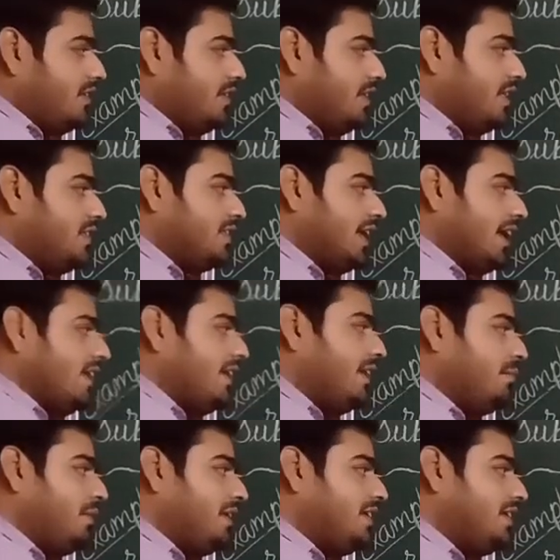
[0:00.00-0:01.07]
This sign
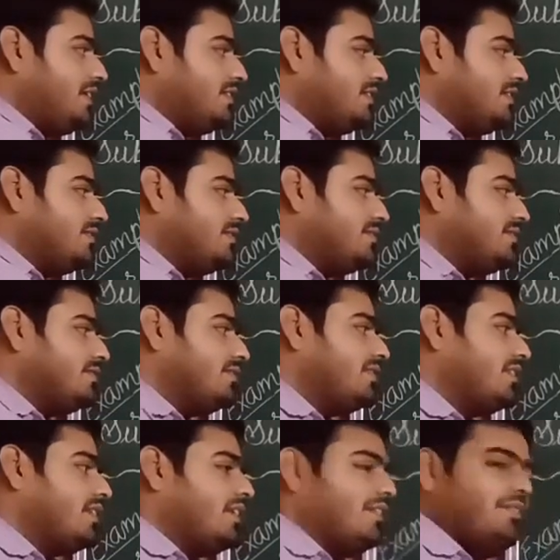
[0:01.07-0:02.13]
represents
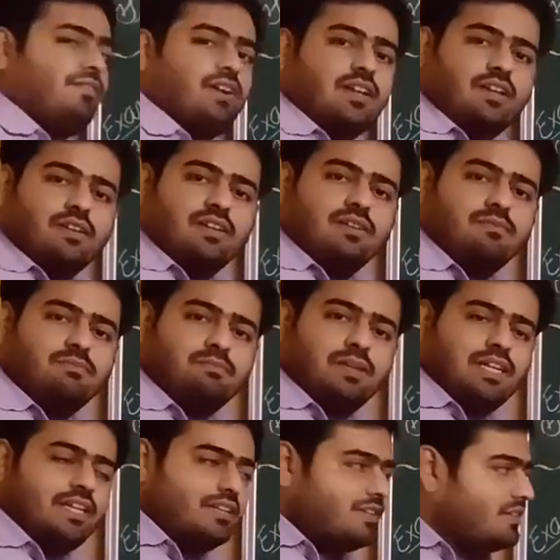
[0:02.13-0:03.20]
1
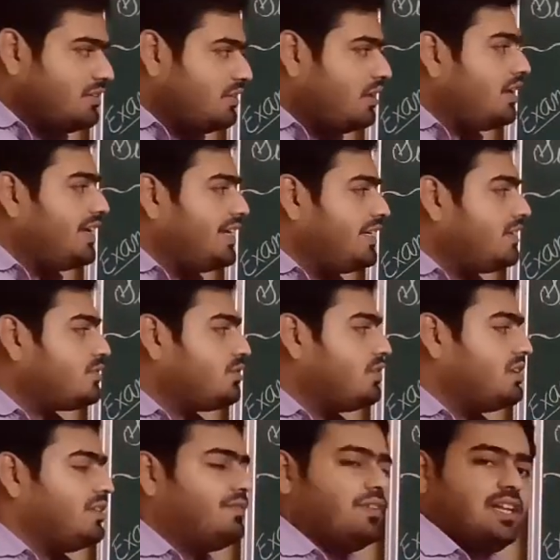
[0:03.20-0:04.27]
minute, or it is
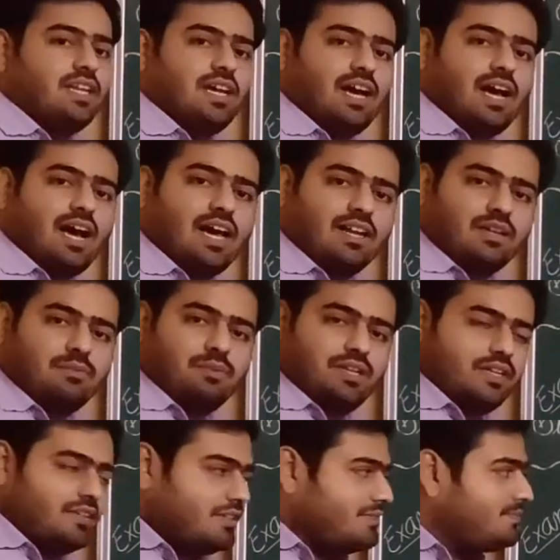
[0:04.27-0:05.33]
called 1 arc
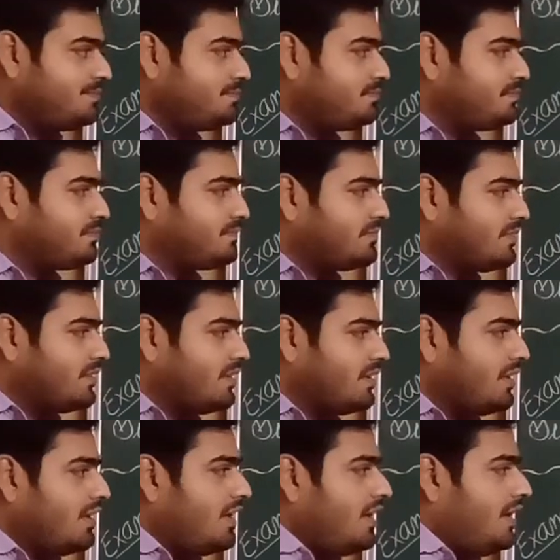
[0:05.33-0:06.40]
minute,
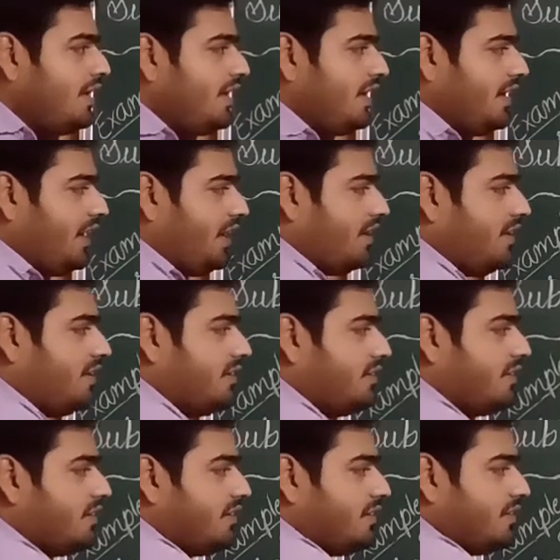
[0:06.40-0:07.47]
and
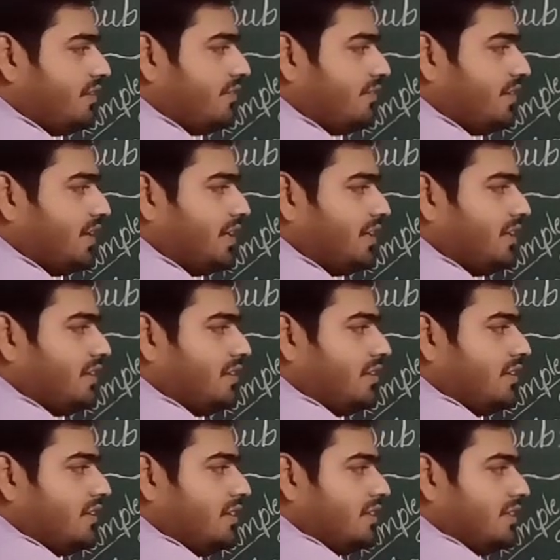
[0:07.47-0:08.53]
1
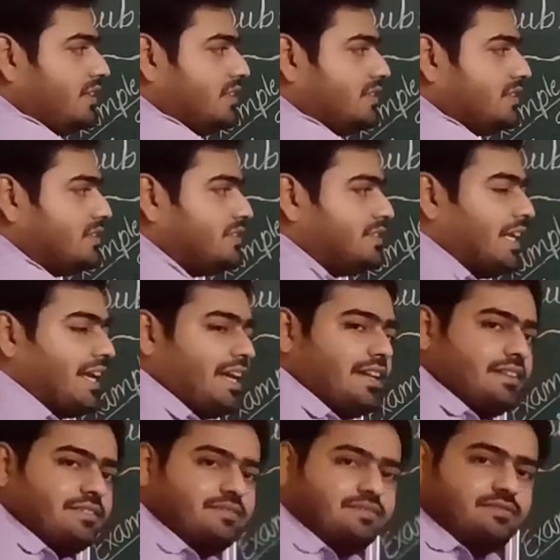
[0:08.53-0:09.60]

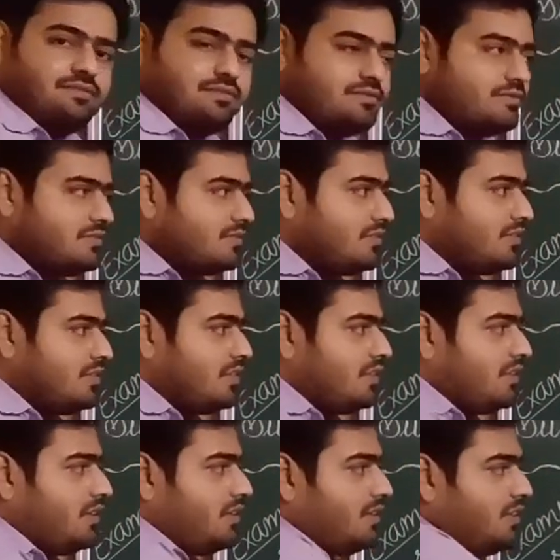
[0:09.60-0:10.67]
second.
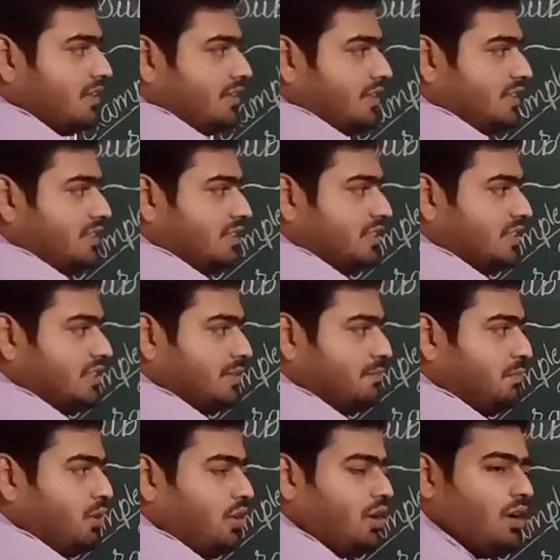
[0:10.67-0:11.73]
This is a
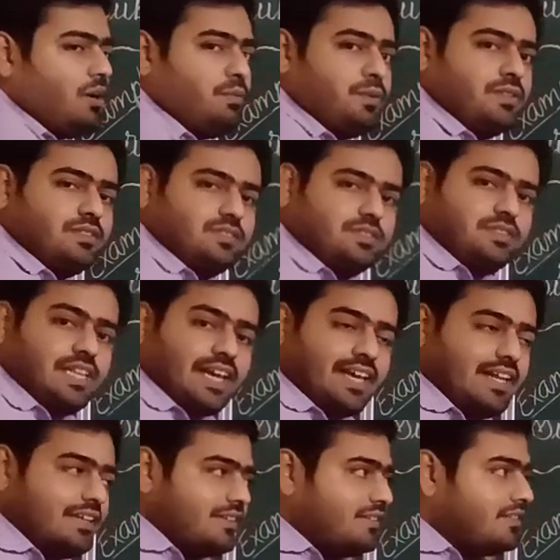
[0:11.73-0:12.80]
symbol of
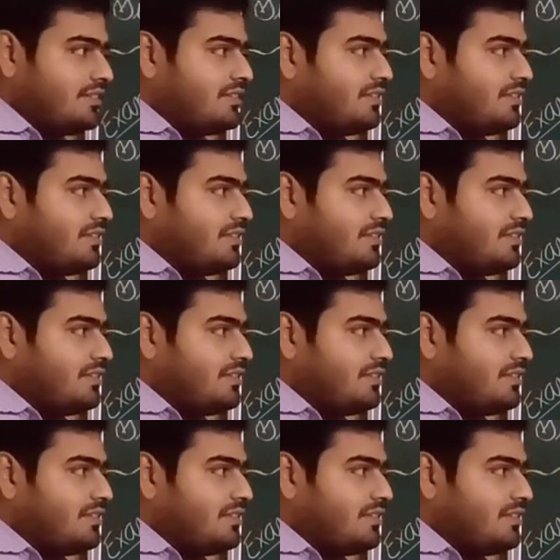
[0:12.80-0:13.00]
second.